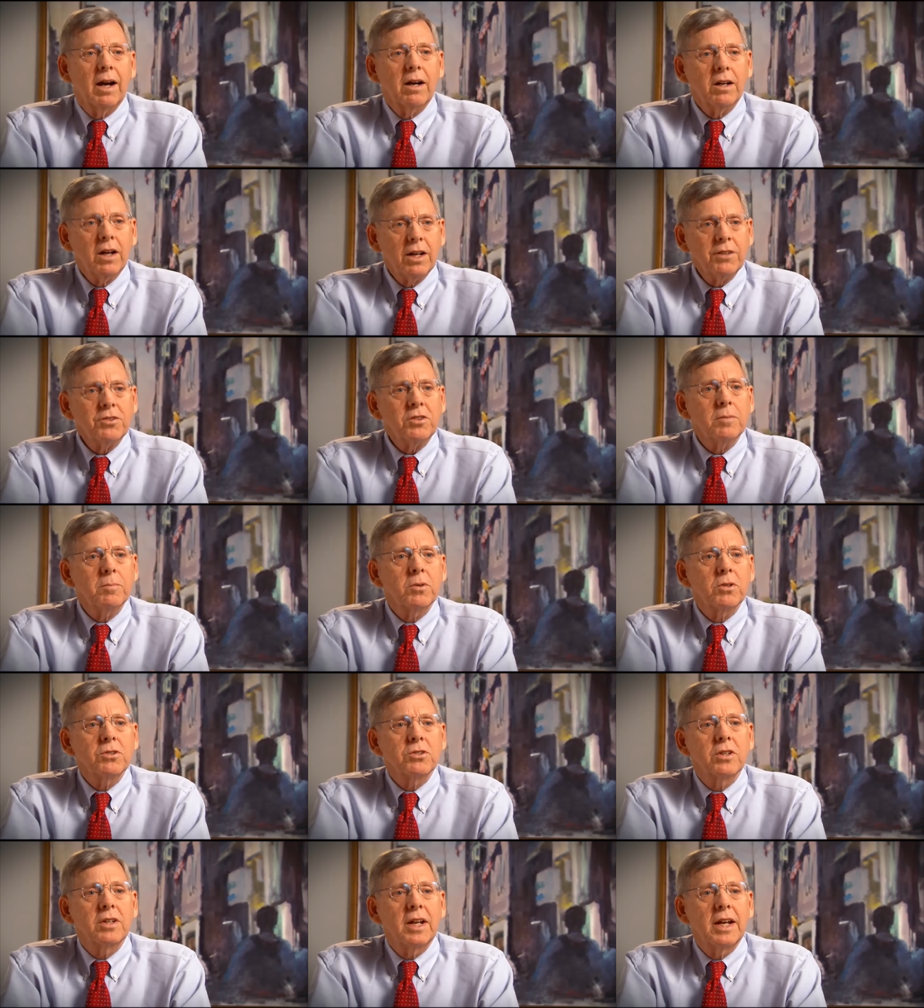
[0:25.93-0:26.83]
Our
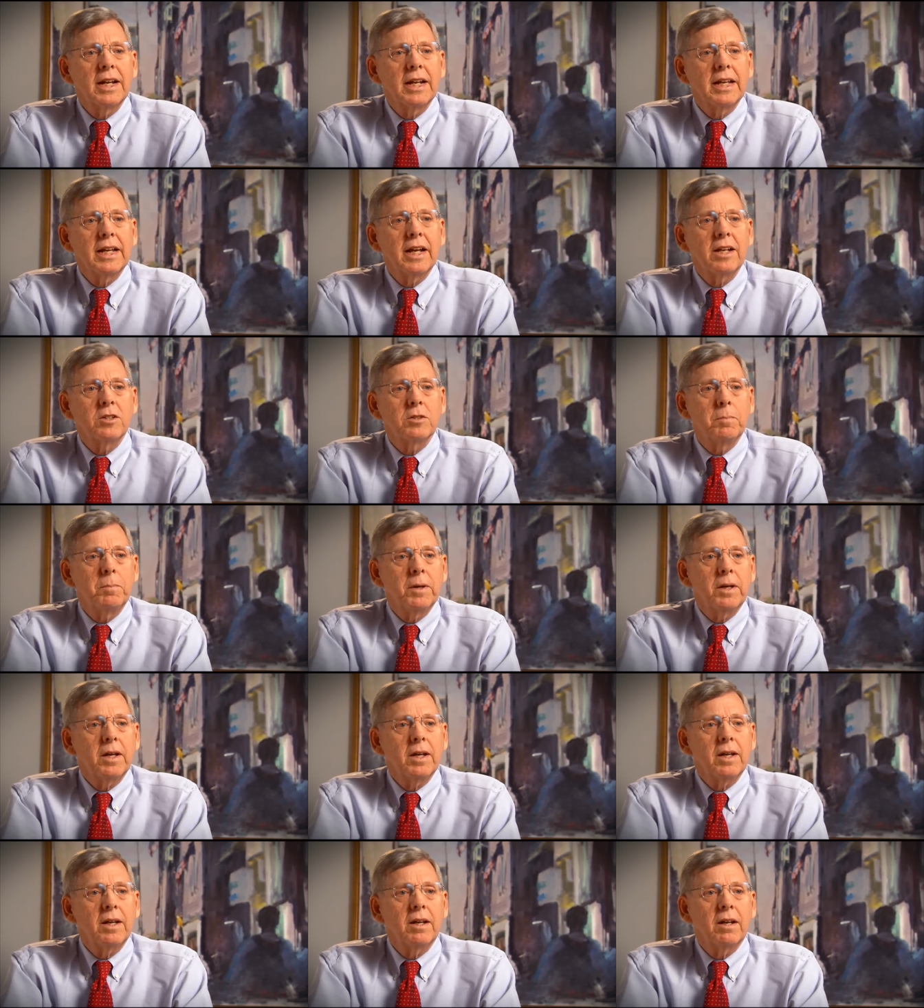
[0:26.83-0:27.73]
customers at
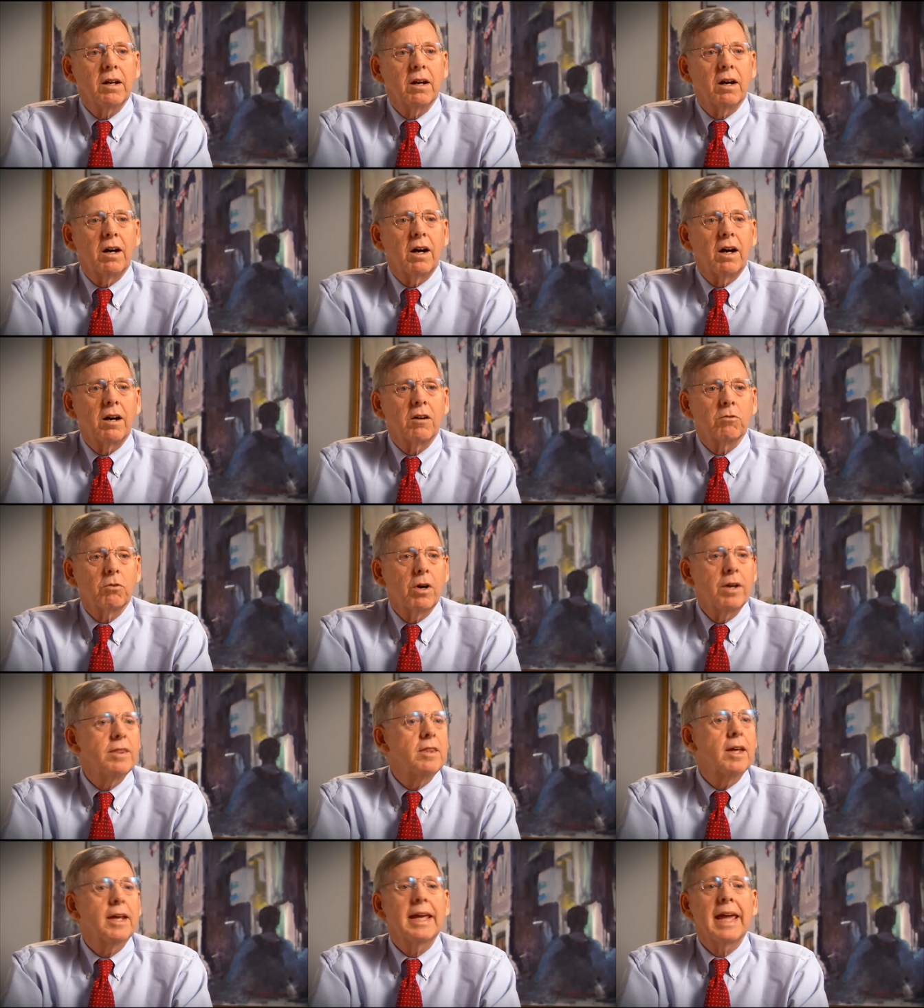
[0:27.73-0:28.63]
NAHB
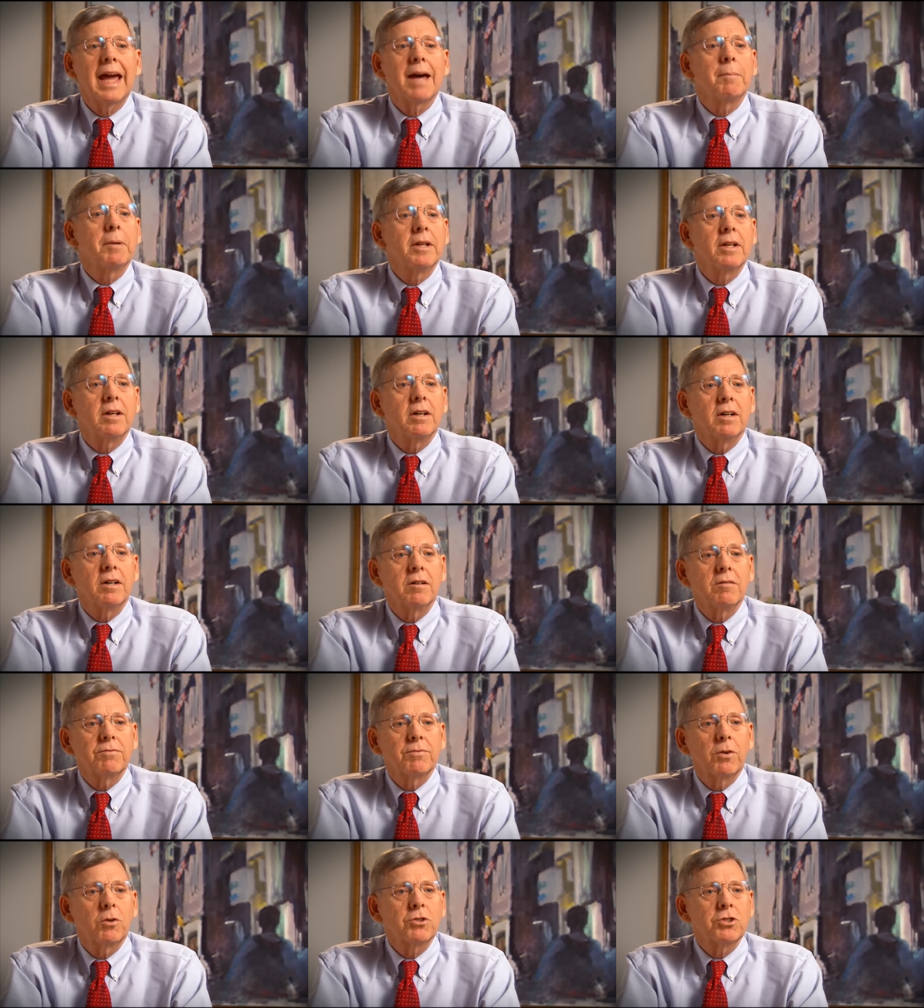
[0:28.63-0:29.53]
run the gamut
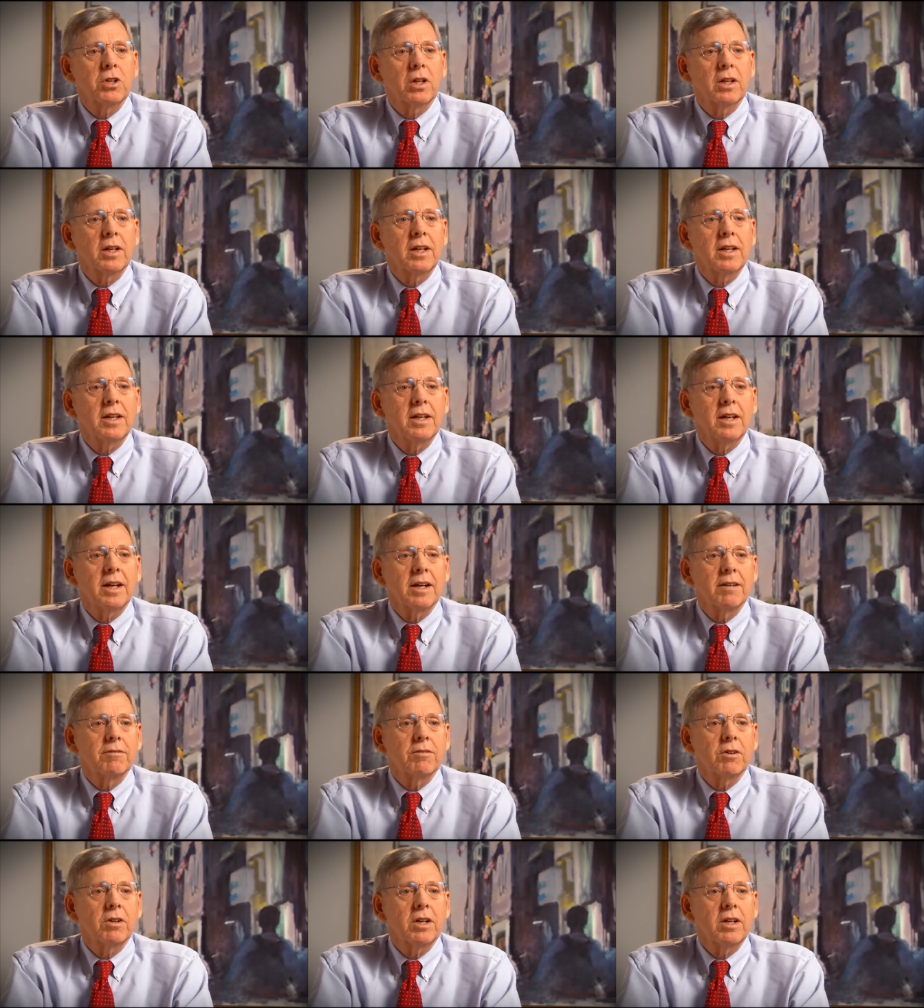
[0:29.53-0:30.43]
of virtually
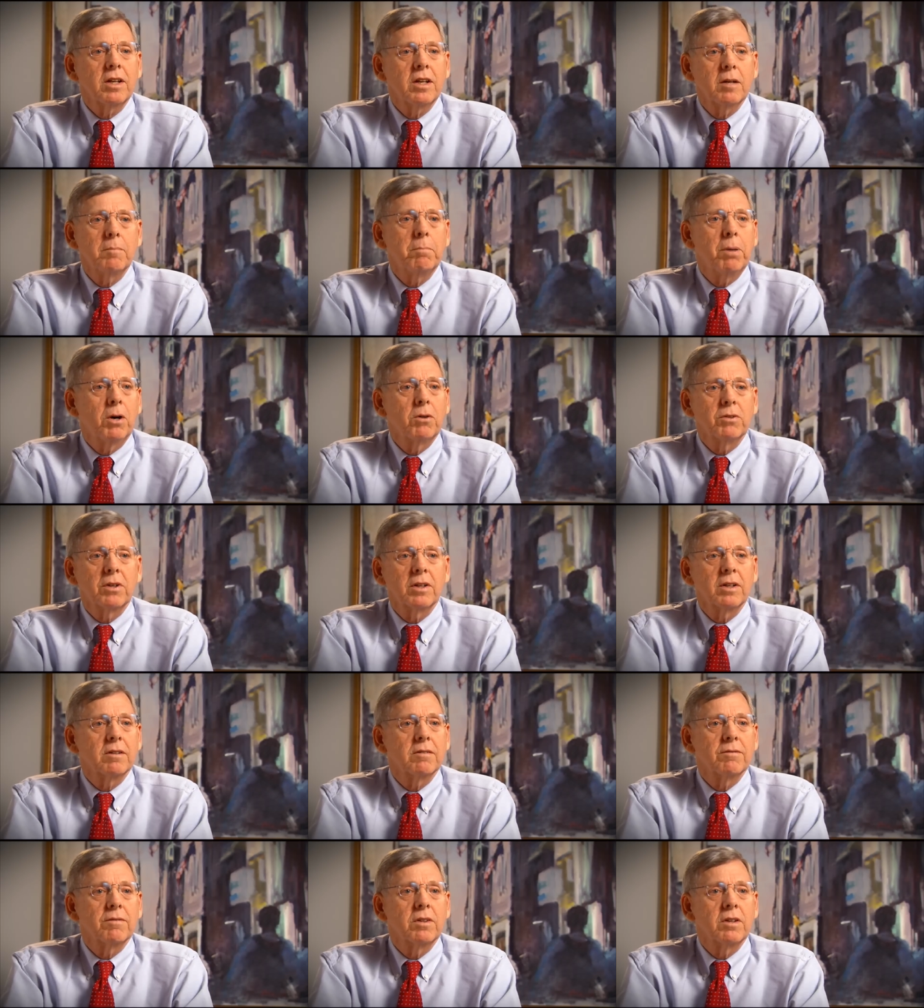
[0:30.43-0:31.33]
every
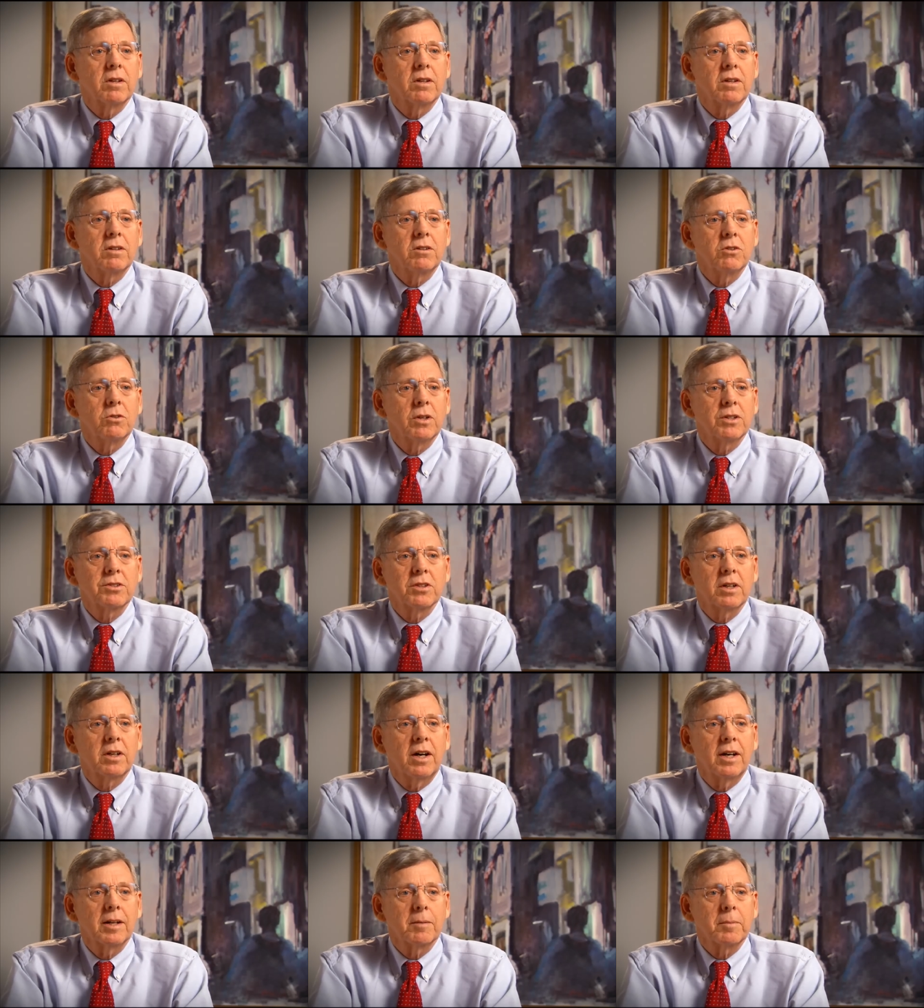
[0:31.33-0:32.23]
component of the U.S.
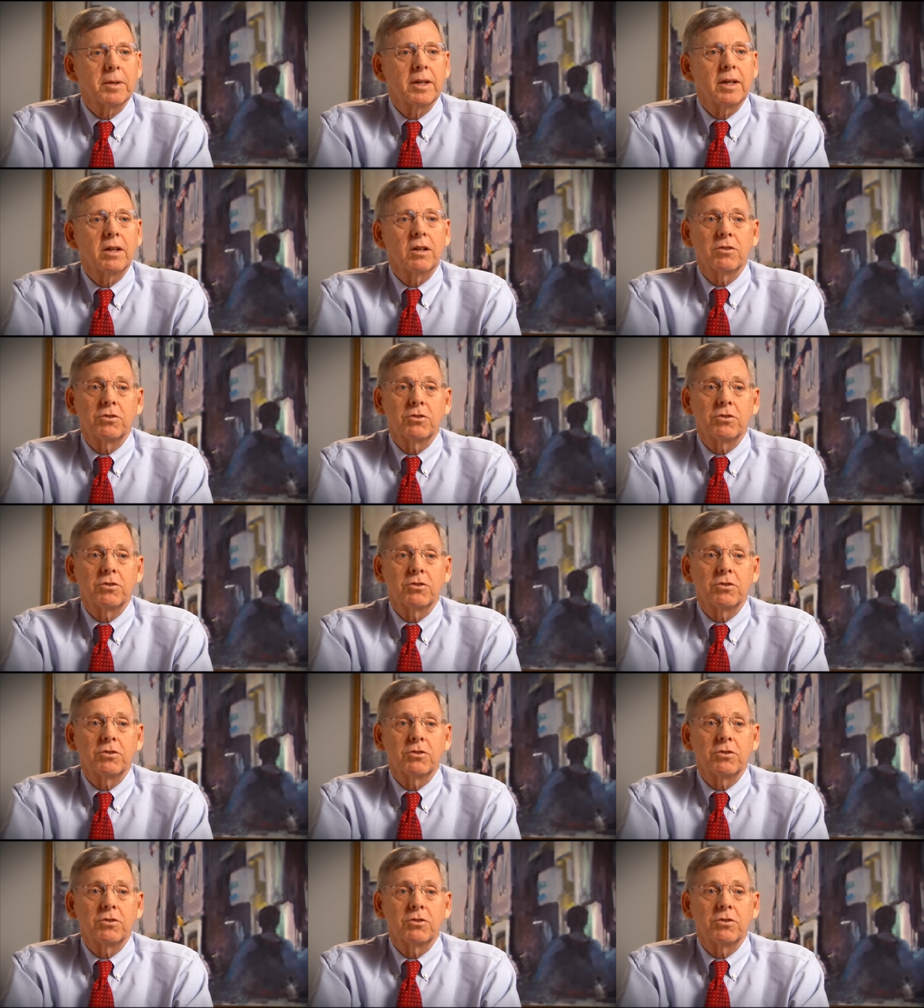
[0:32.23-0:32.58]
economy.